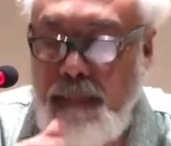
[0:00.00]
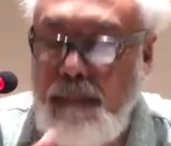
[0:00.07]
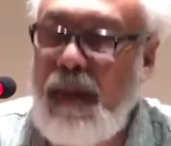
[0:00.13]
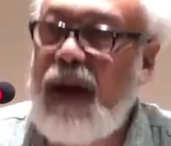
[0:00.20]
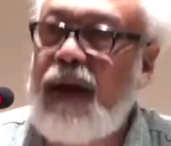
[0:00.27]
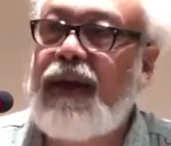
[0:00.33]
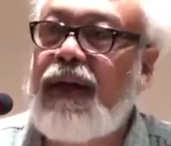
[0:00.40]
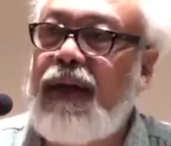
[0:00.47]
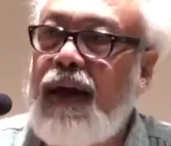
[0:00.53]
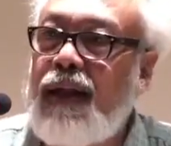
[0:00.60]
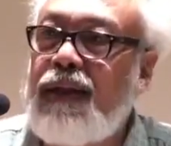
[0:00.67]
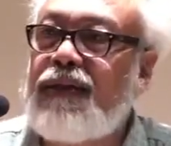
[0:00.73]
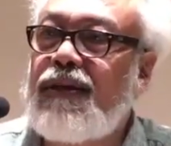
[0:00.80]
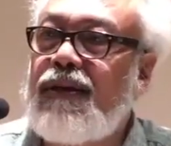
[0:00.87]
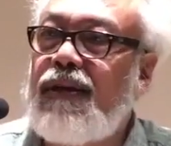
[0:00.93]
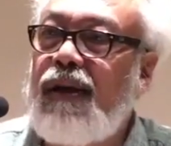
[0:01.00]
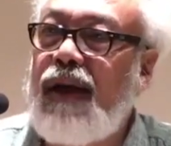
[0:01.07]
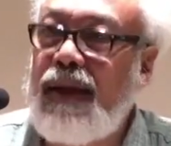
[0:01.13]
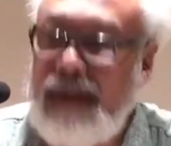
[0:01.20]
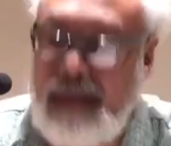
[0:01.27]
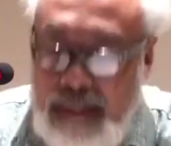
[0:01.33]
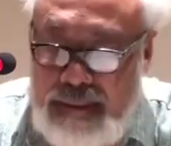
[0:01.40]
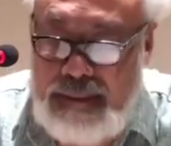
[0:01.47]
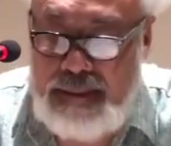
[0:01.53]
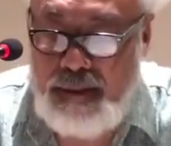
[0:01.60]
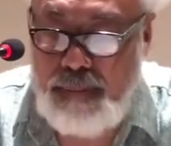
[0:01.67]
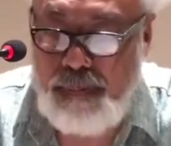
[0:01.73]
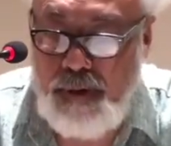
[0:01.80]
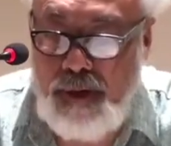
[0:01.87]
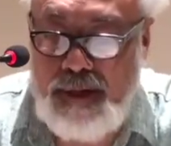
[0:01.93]
in multicultural
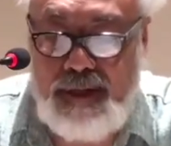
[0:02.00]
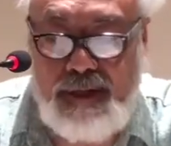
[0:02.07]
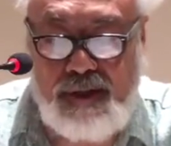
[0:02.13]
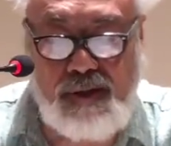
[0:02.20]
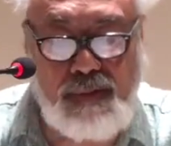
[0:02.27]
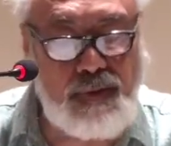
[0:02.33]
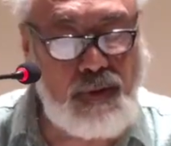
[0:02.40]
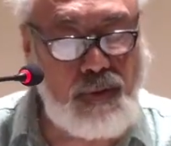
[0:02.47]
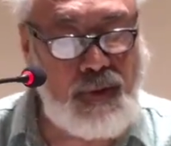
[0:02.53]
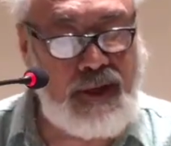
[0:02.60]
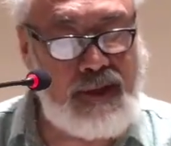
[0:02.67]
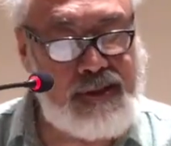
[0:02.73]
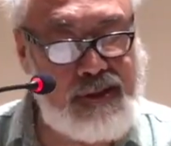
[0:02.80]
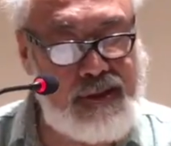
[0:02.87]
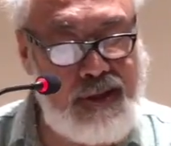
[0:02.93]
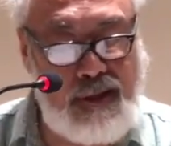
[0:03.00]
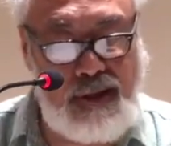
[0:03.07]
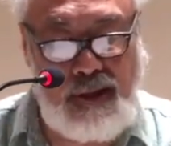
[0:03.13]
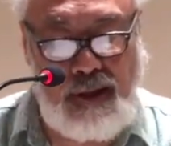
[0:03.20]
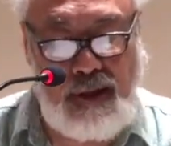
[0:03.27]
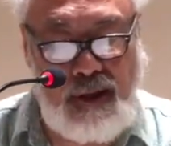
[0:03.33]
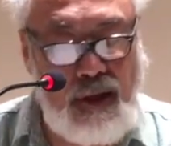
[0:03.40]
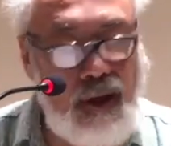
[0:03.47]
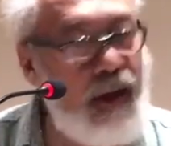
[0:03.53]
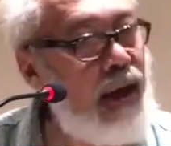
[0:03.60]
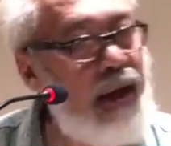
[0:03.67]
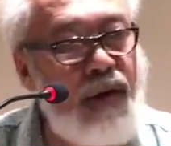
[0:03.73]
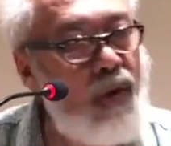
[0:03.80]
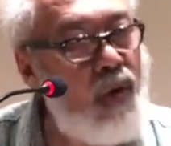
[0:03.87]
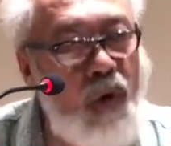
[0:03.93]
identity politics of the West,
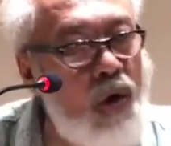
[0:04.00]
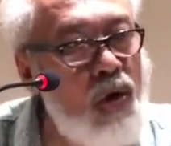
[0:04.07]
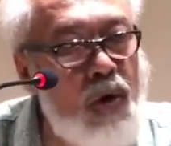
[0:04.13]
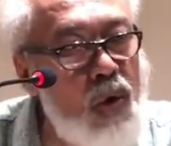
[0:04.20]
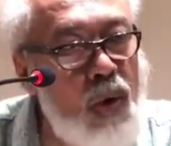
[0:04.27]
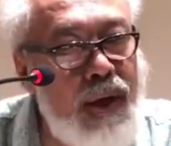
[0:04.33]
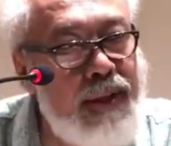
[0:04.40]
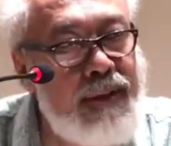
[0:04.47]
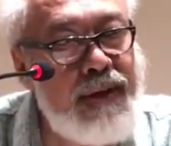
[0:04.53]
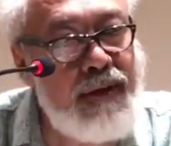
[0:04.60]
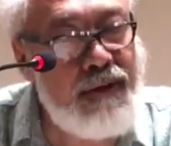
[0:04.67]
an altogether